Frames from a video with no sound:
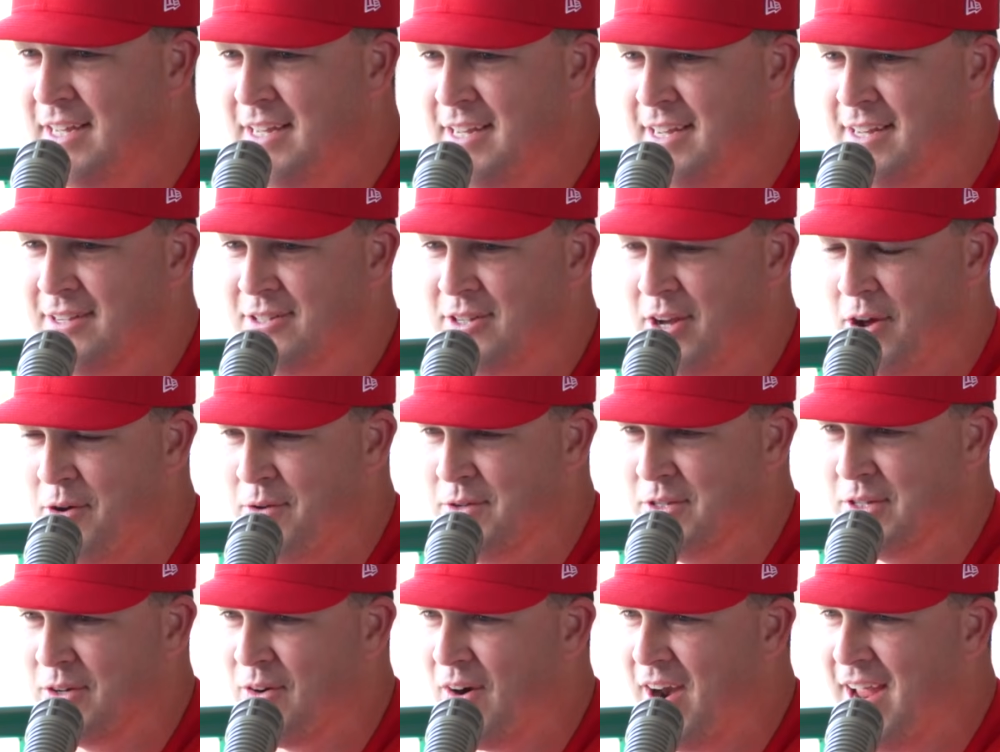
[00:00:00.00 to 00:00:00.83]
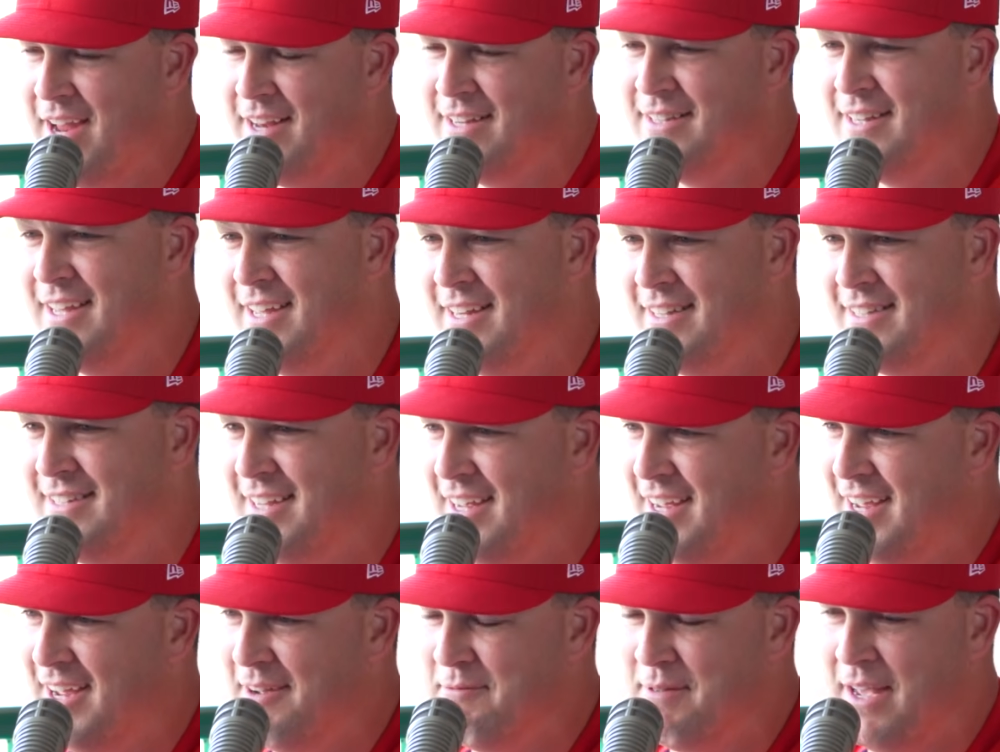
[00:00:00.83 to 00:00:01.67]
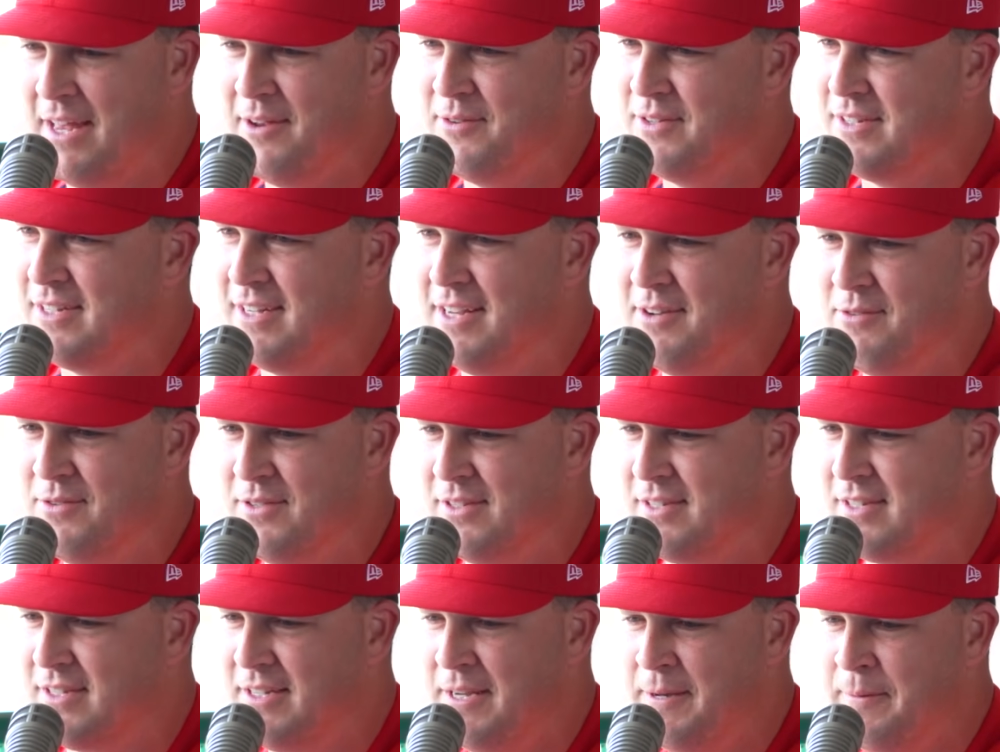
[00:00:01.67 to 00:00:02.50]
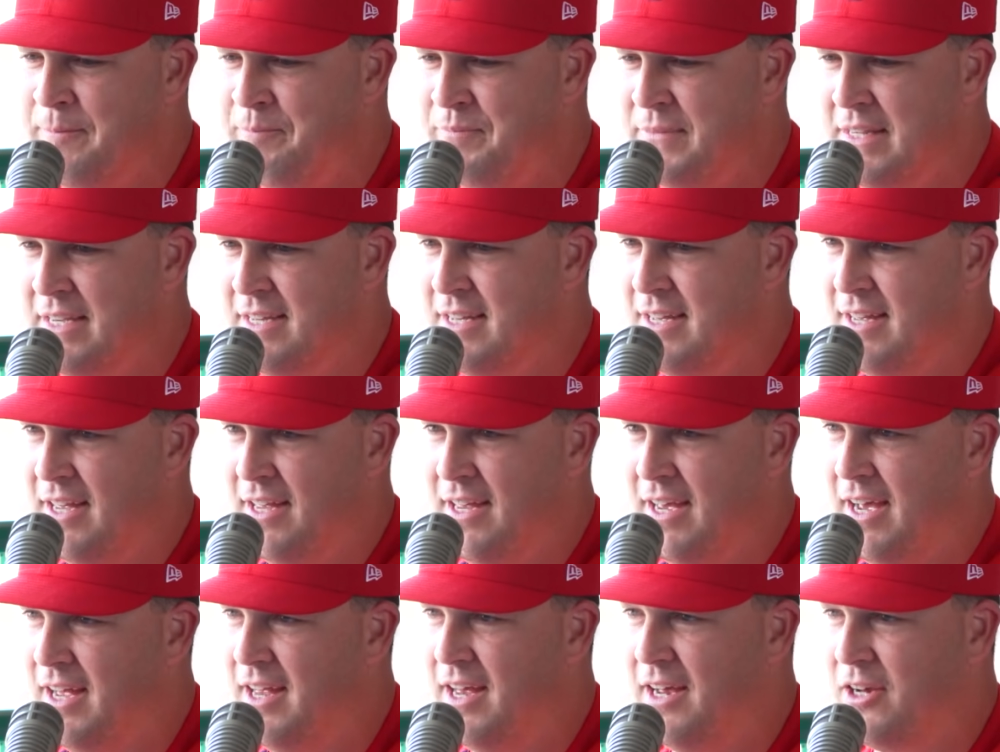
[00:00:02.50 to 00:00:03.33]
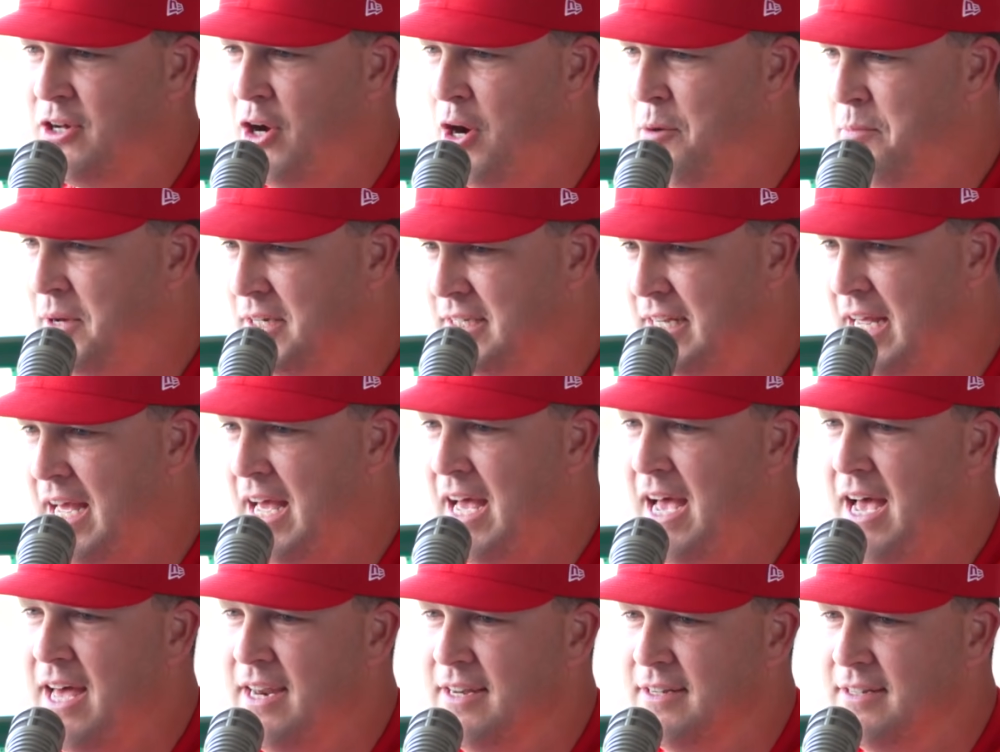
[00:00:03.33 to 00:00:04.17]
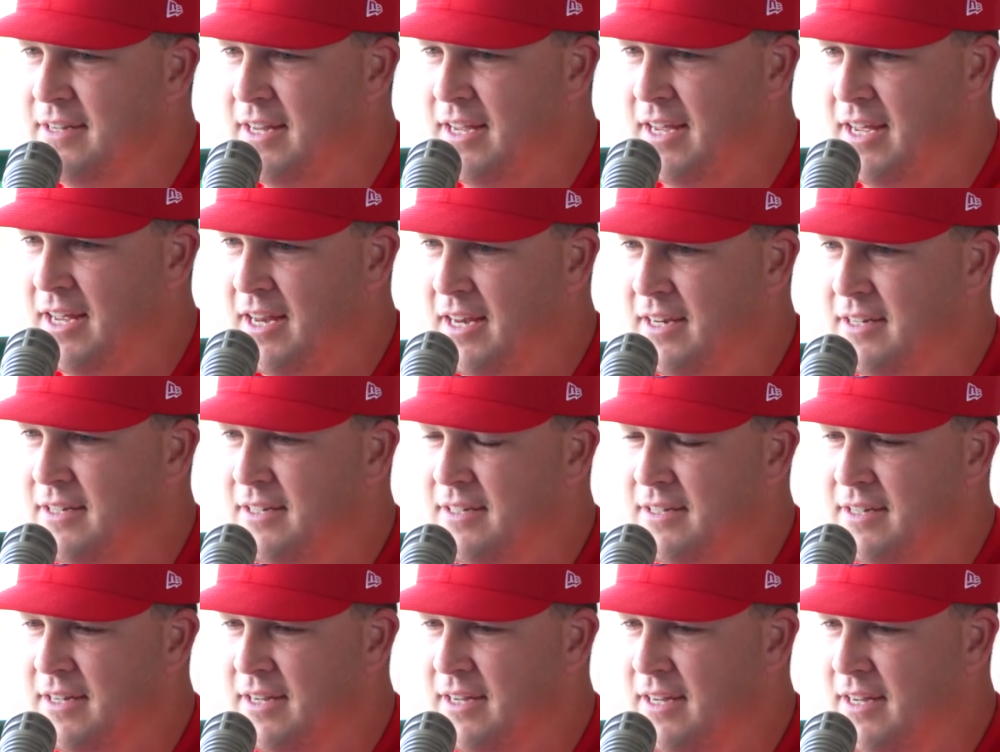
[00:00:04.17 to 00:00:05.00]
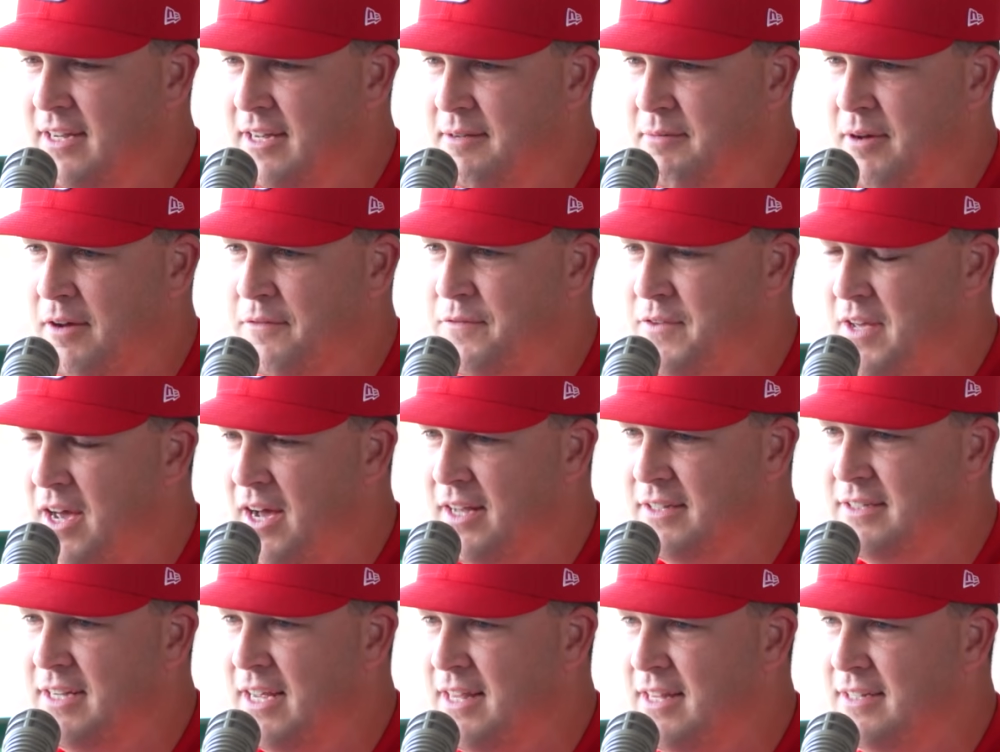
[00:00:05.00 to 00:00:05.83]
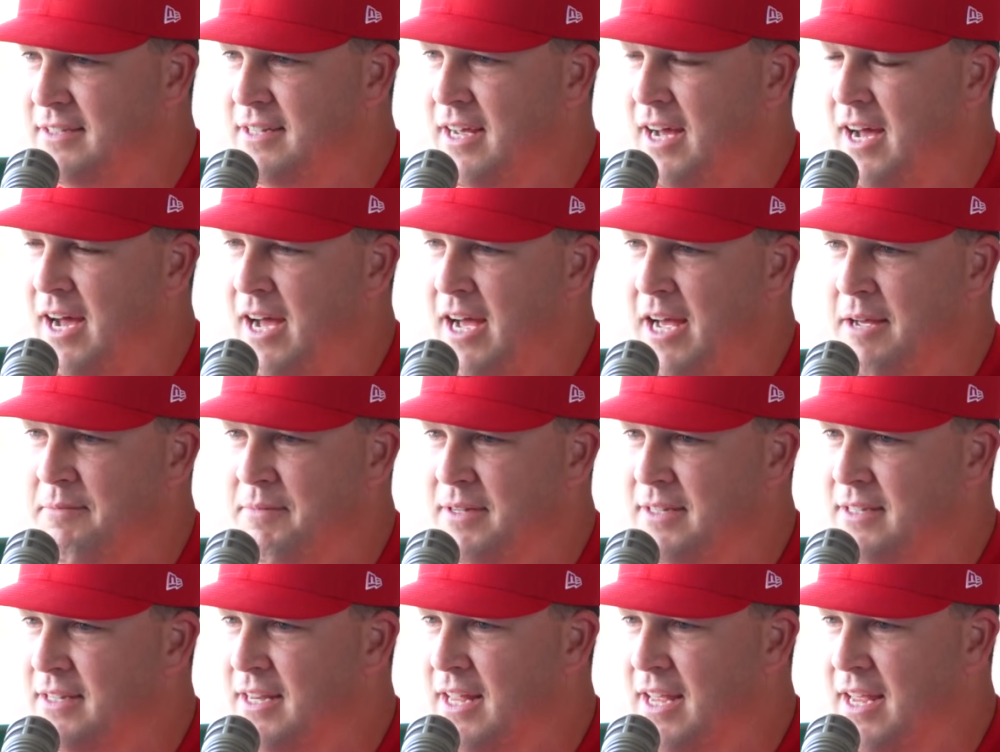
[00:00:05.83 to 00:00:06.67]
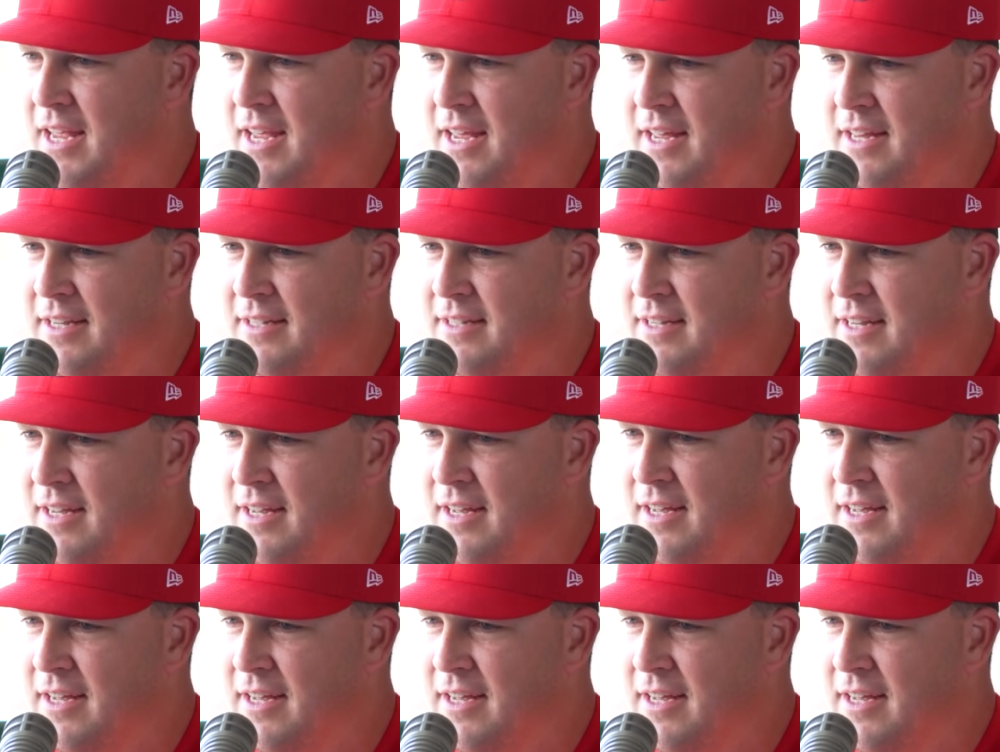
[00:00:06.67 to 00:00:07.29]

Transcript: And so it was great that, it was I called my dad and my fiance at the time and